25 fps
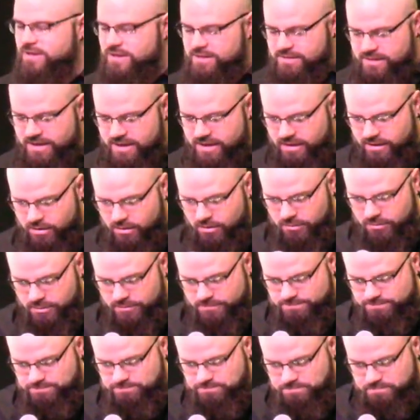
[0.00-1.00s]
to get that
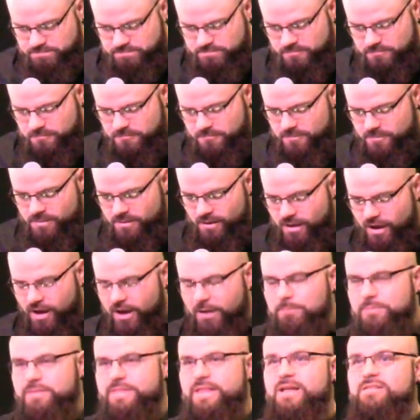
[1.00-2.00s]
going.
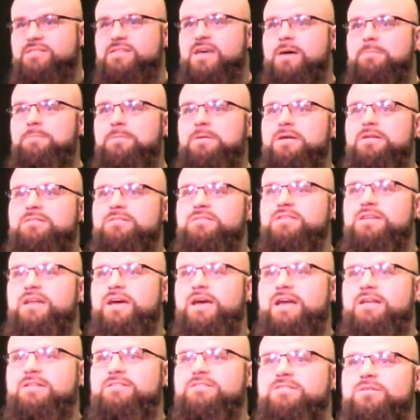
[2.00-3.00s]
Um, but that's happening
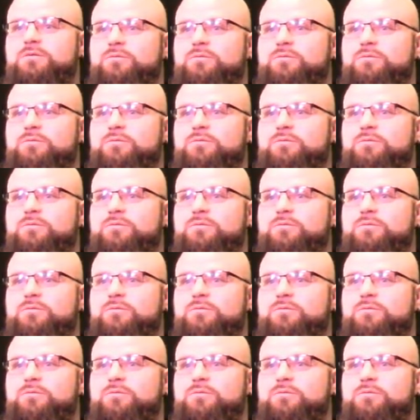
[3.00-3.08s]
tonight,